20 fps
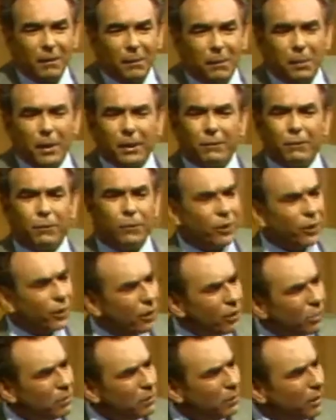but for
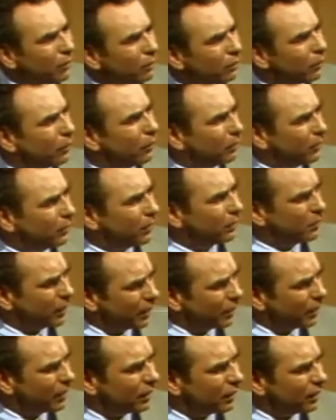human
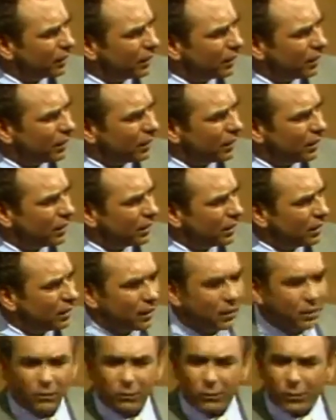fulfillment,
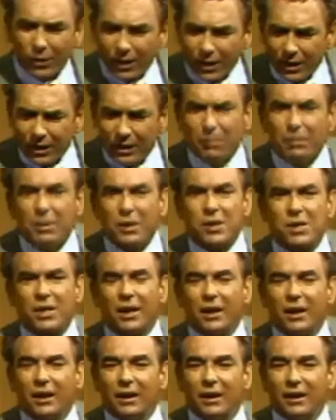for intimacy,